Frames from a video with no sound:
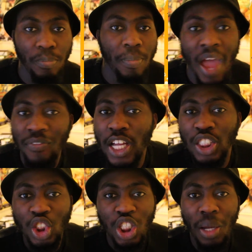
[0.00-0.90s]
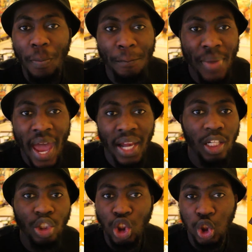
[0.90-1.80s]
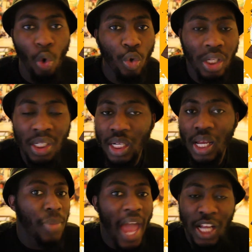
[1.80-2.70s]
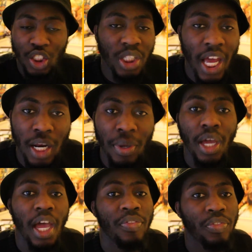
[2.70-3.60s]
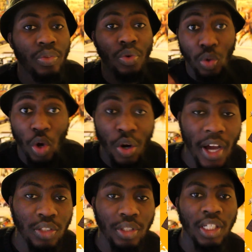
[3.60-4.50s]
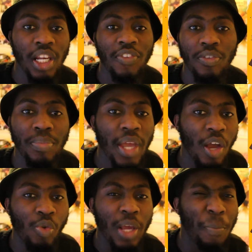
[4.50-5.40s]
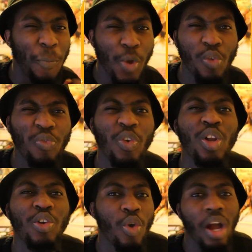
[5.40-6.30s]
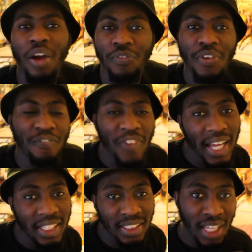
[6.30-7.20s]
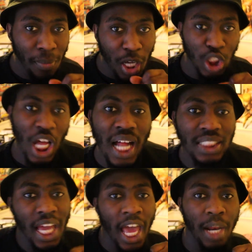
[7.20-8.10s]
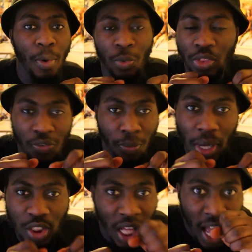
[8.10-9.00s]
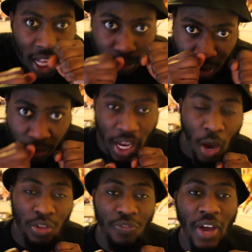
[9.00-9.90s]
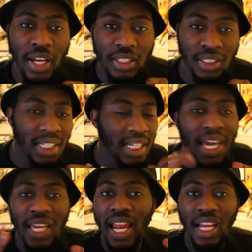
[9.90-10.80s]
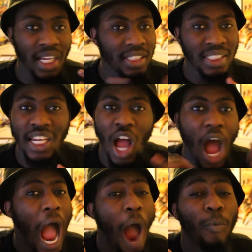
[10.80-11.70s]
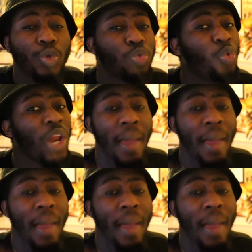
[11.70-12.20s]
adventure, battle, shonen, action anime, and God of High School delivered me a really beautiful choreography, fighting style, martial arts anime with different martial arts, different character fighting style. Like I said, I was really